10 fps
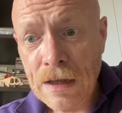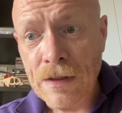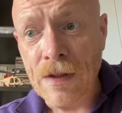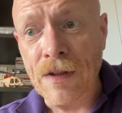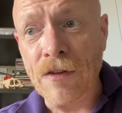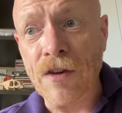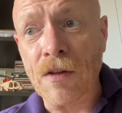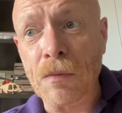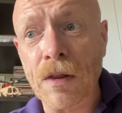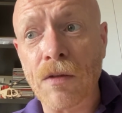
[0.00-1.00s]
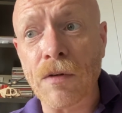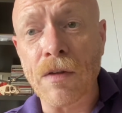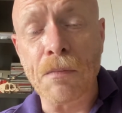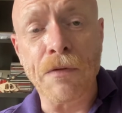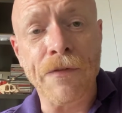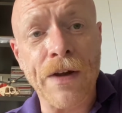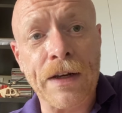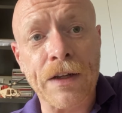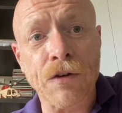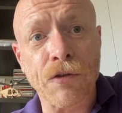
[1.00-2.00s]
This is just what sort of the
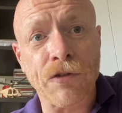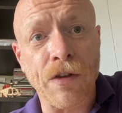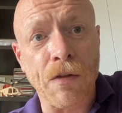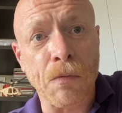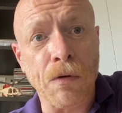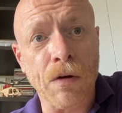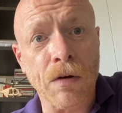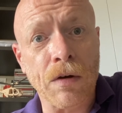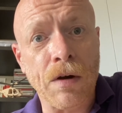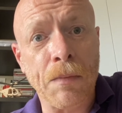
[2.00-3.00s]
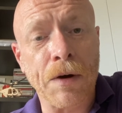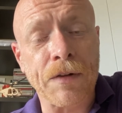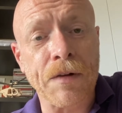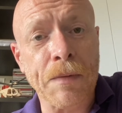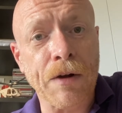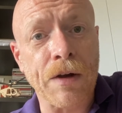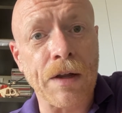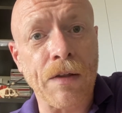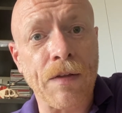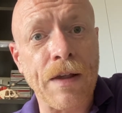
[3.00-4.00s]
prevailing notions were amongst
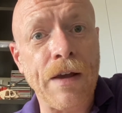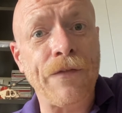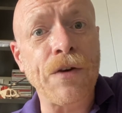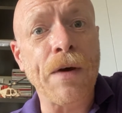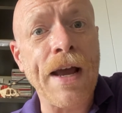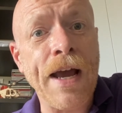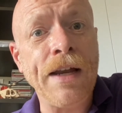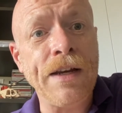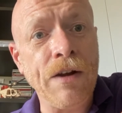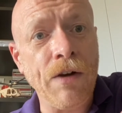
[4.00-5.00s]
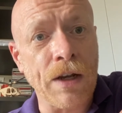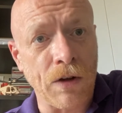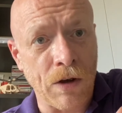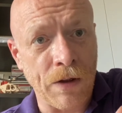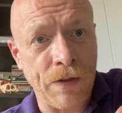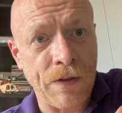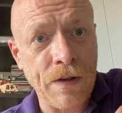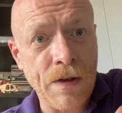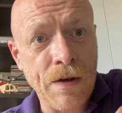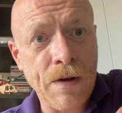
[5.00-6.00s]
Americans. If you had hearing loss
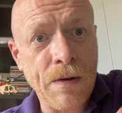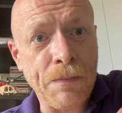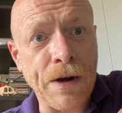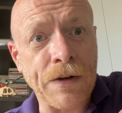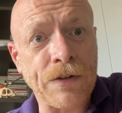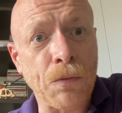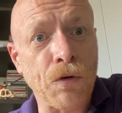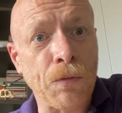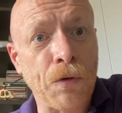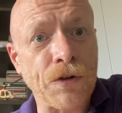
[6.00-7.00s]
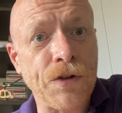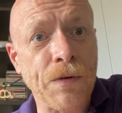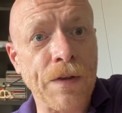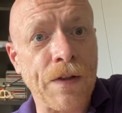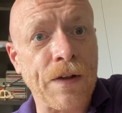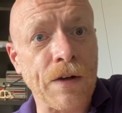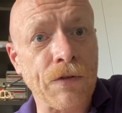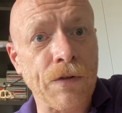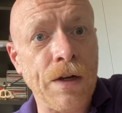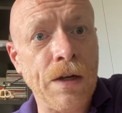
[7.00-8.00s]
prior to World War II in this
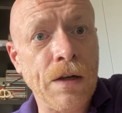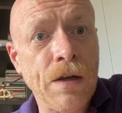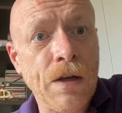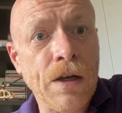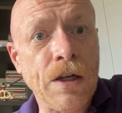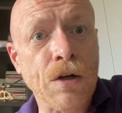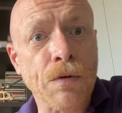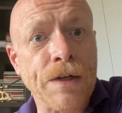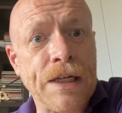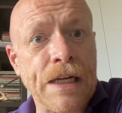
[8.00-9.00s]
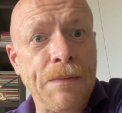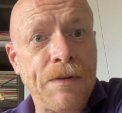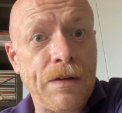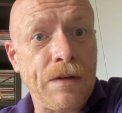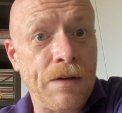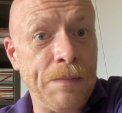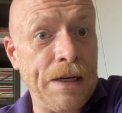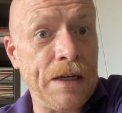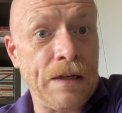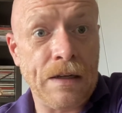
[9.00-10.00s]
country, you were deemed to
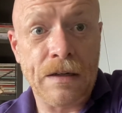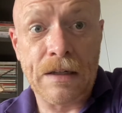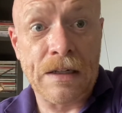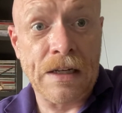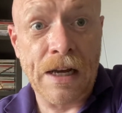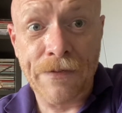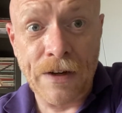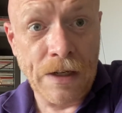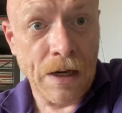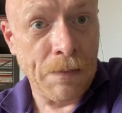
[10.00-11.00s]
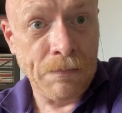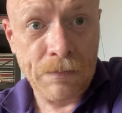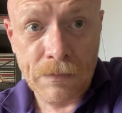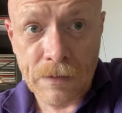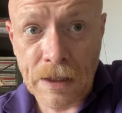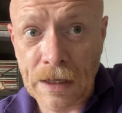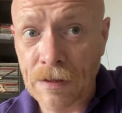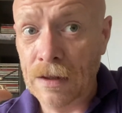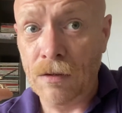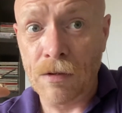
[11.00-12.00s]
be deaf and dumb. Like I
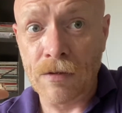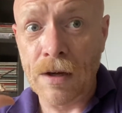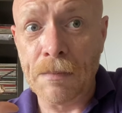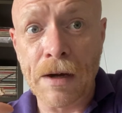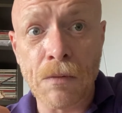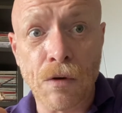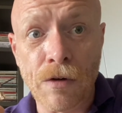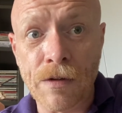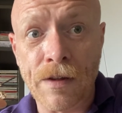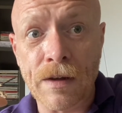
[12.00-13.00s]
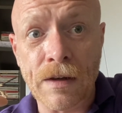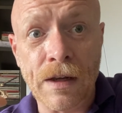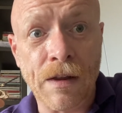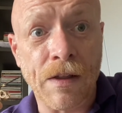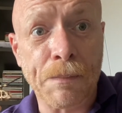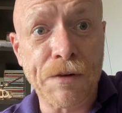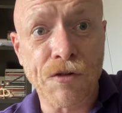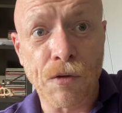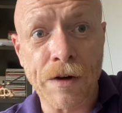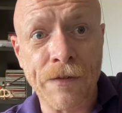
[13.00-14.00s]
said, those are not my words, and it is a
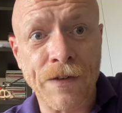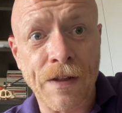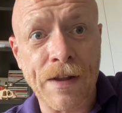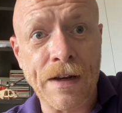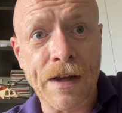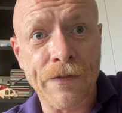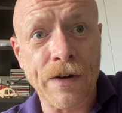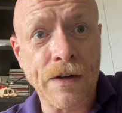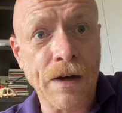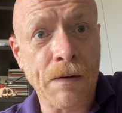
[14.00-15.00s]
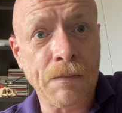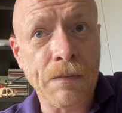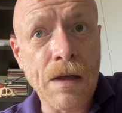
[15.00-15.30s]
pejorative to say deaf and dumb